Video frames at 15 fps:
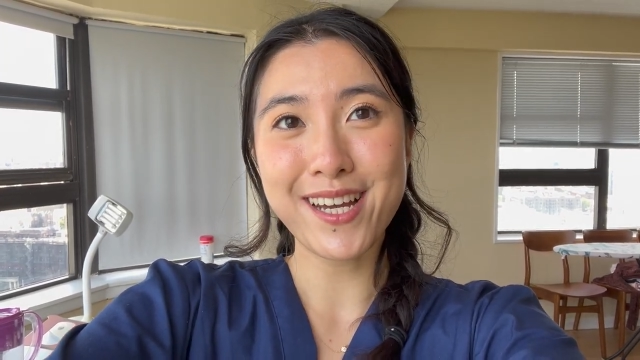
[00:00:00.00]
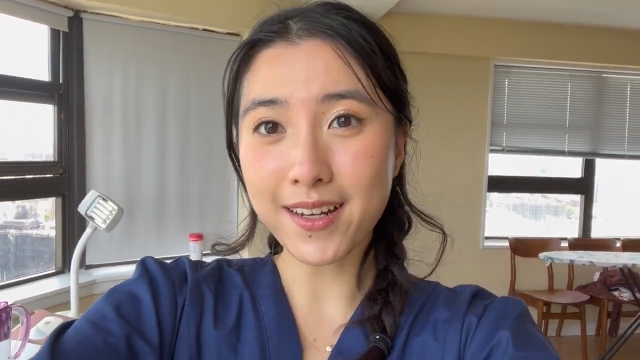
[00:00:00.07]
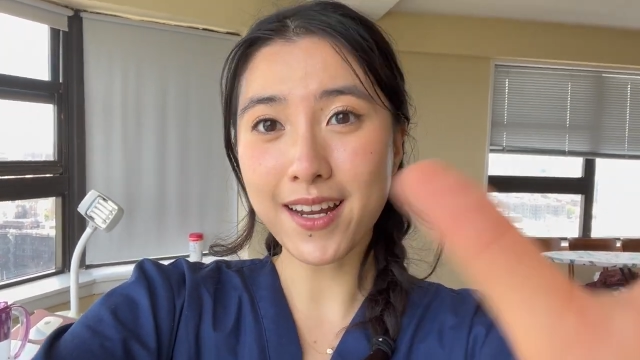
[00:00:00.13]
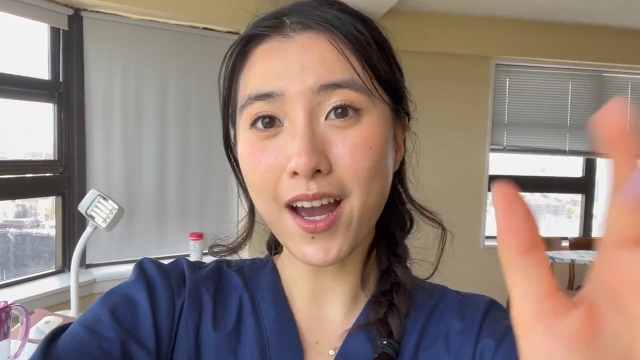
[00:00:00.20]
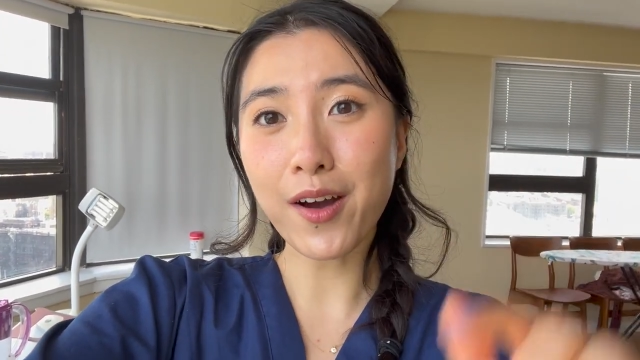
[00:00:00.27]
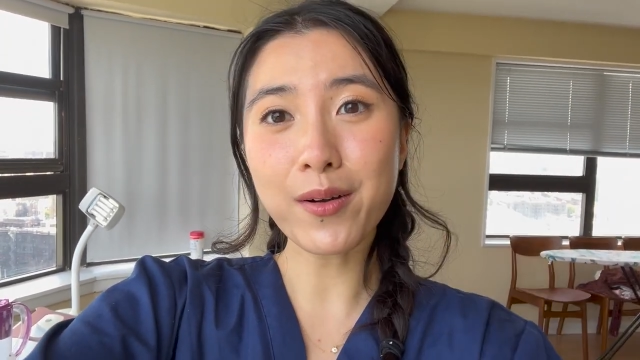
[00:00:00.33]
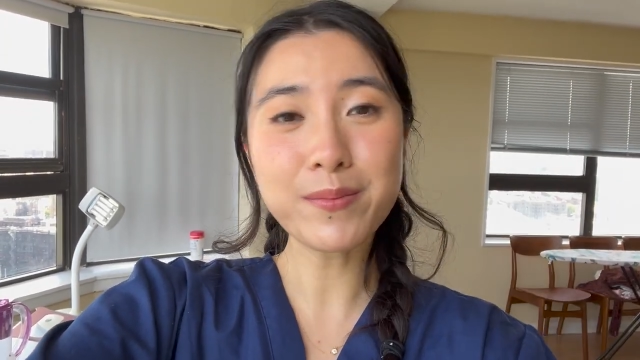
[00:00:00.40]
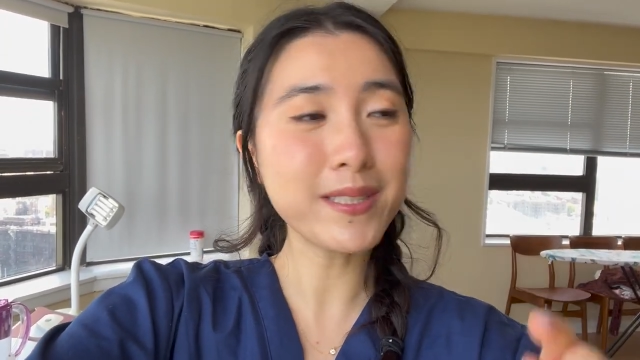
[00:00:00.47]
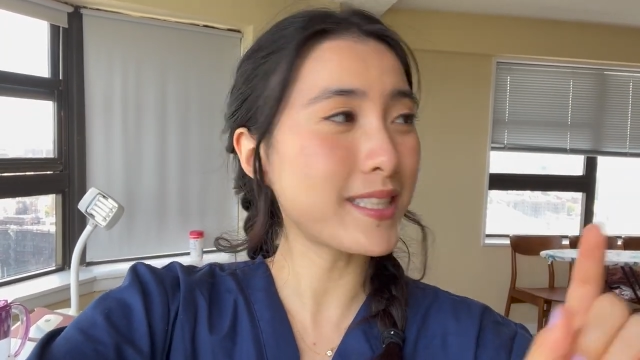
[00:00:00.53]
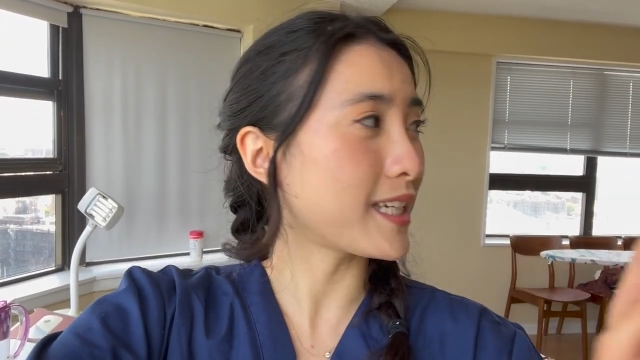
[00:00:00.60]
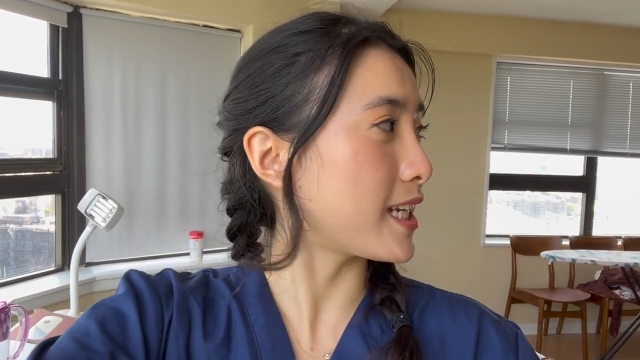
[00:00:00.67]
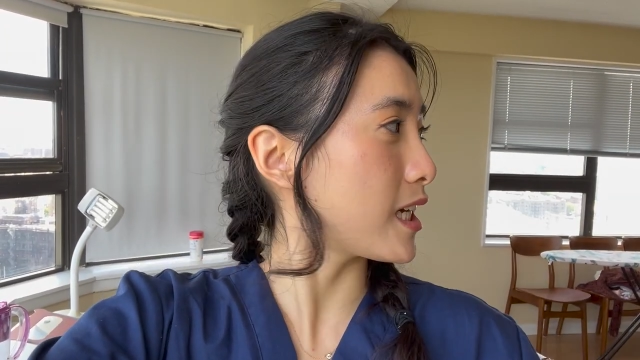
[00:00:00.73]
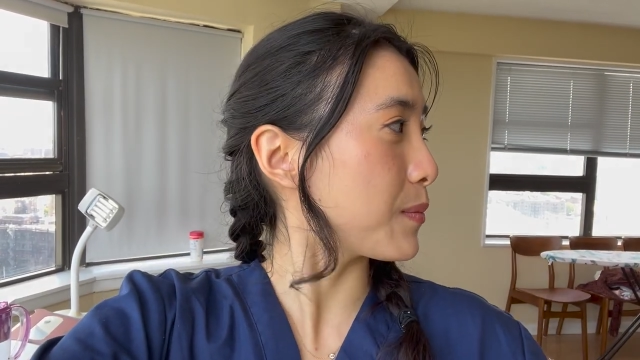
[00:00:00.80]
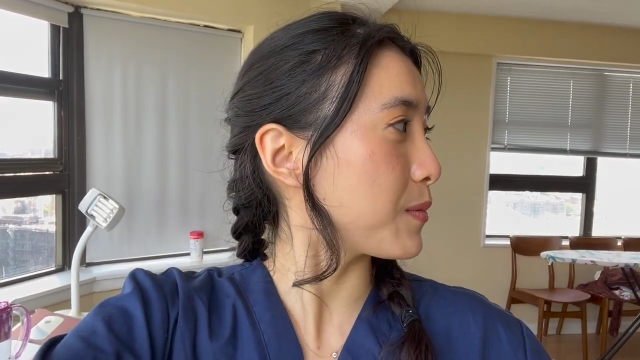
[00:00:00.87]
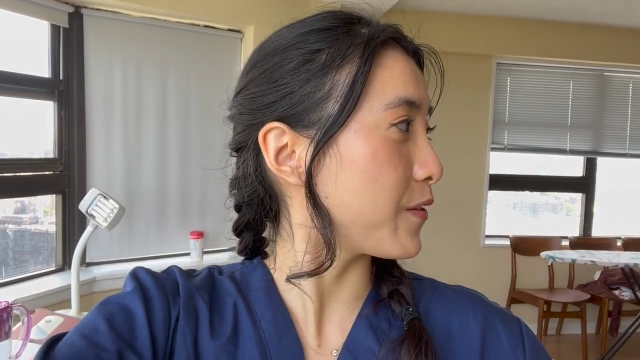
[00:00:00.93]
Now I'm just
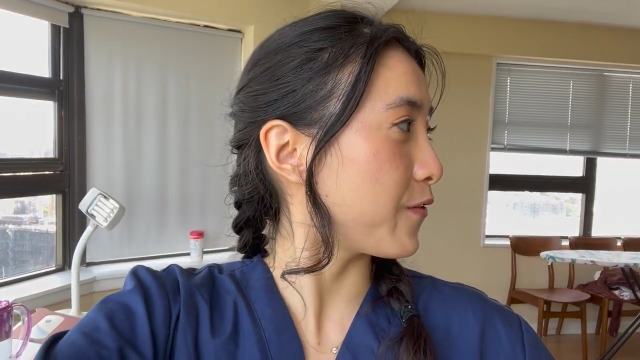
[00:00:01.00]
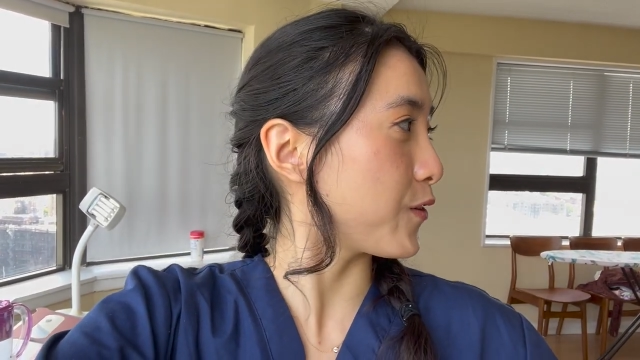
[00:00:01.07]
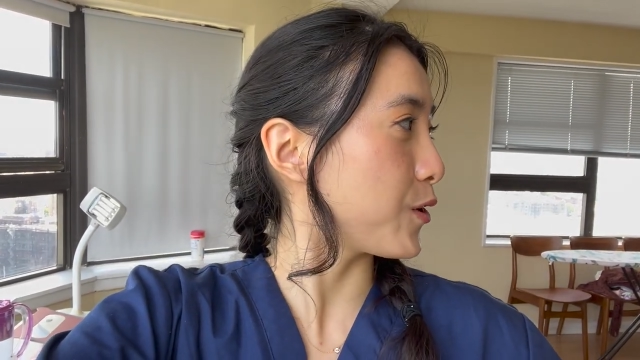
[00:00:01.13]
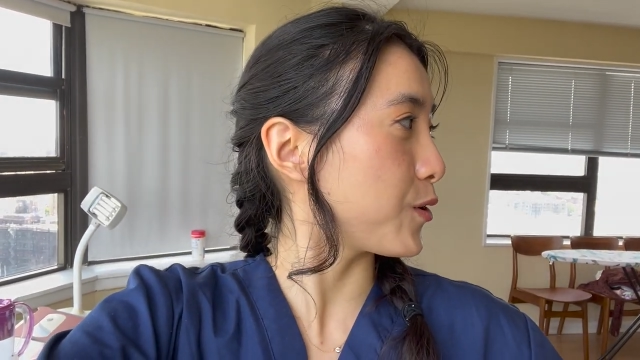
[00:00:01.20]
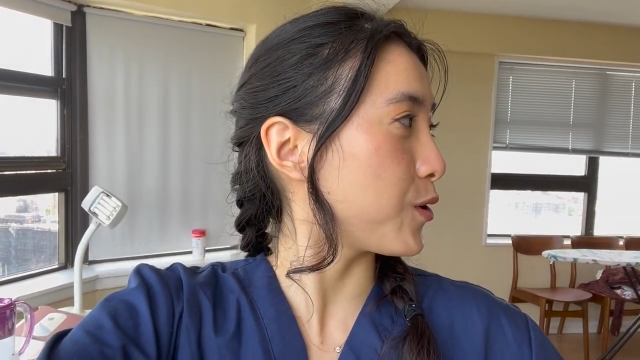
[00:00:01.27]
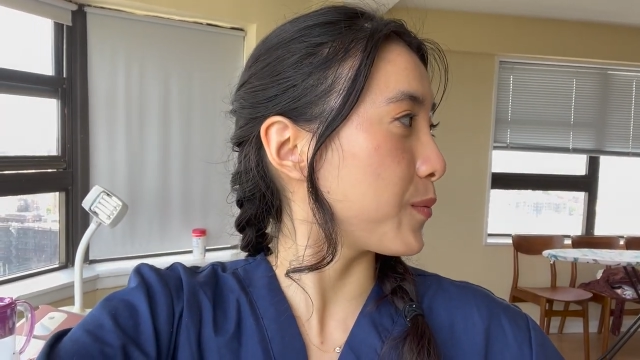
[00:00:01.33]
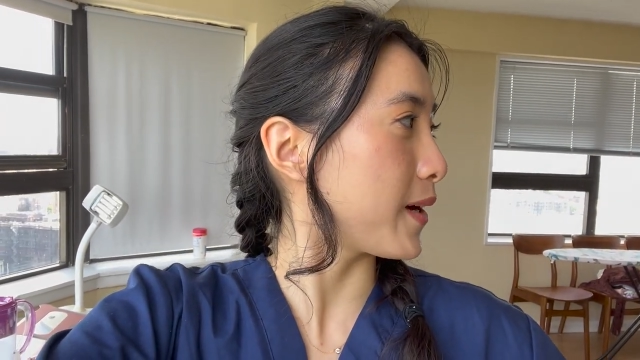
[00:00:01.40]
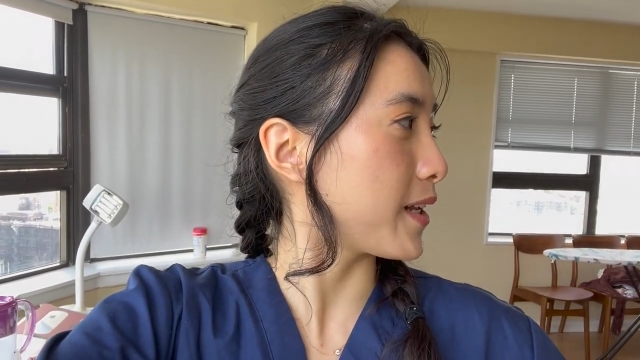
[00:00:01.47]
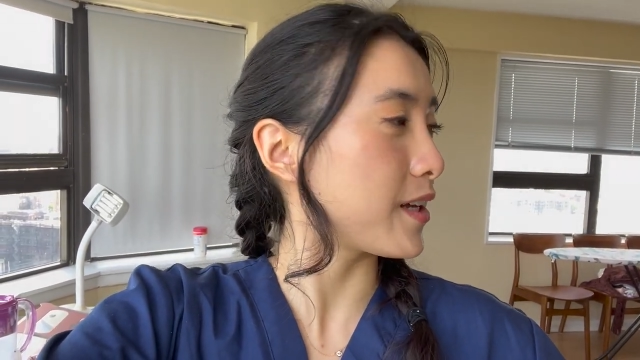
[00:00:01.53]
heating up the food. You might